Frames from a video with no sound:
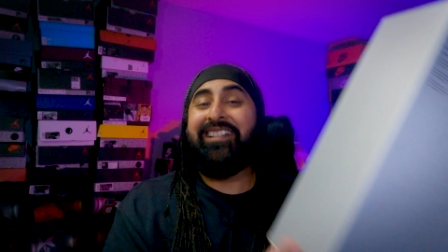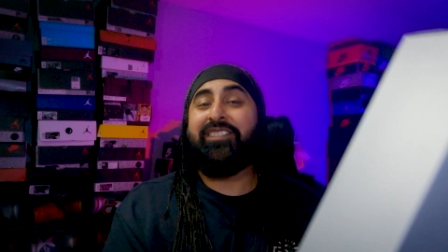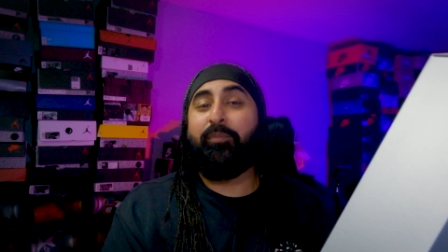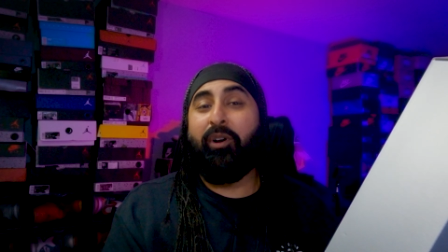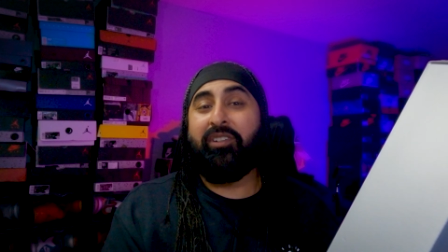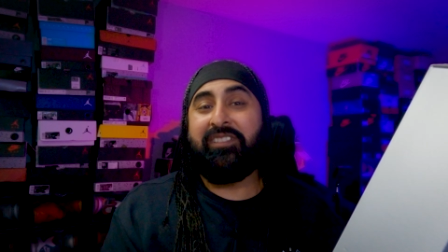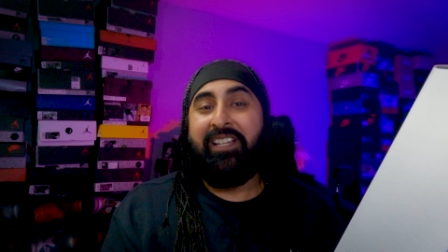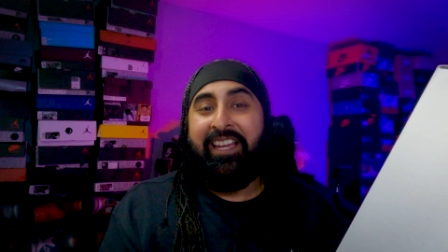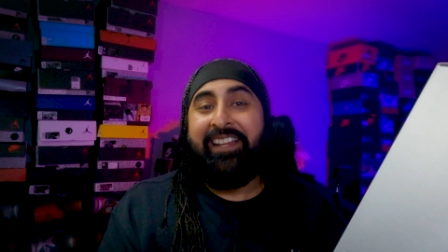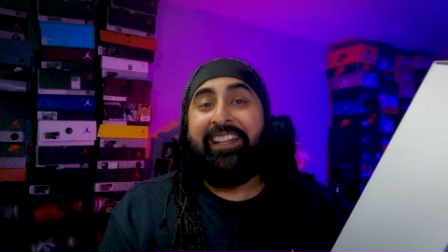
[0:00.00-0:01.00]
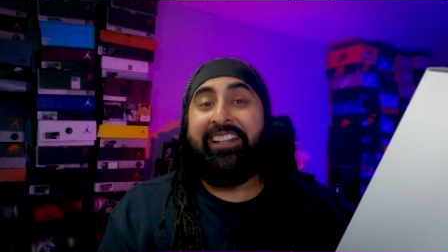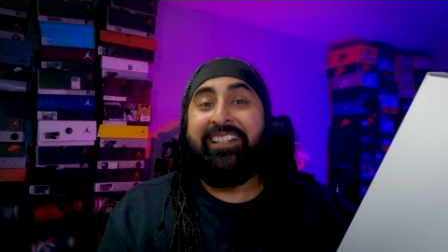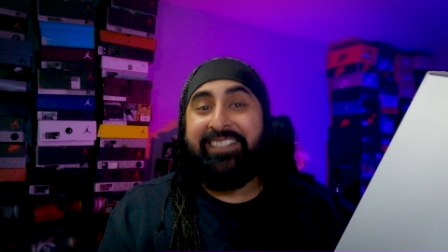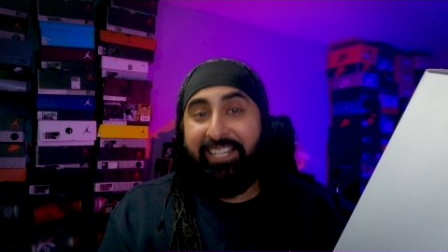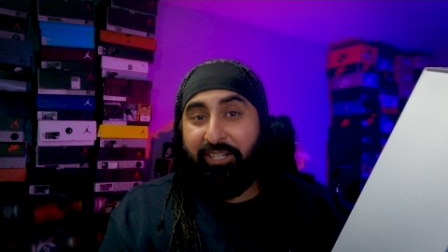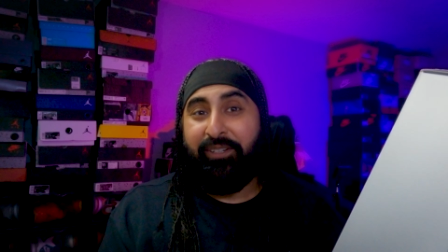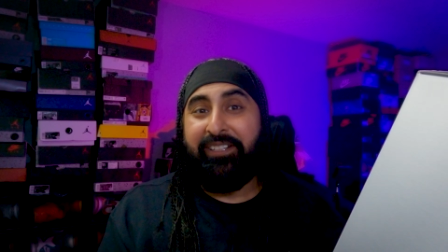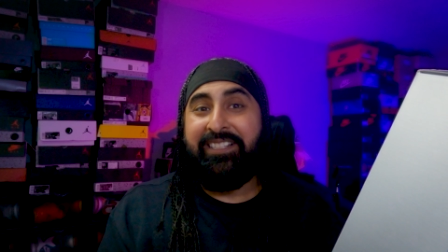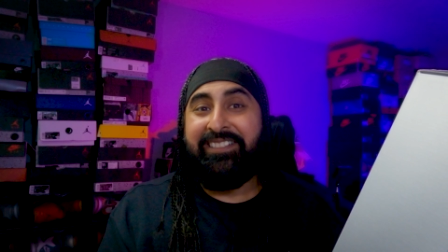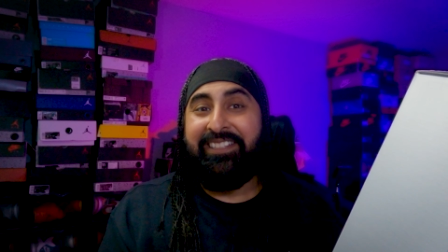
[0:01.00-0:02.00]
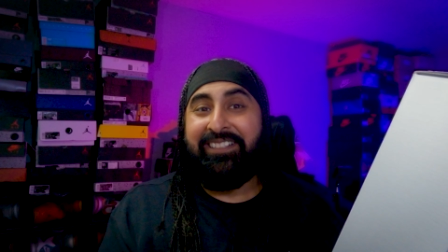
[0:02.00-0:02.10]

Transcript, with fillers: that's the box. Now let's take a look at these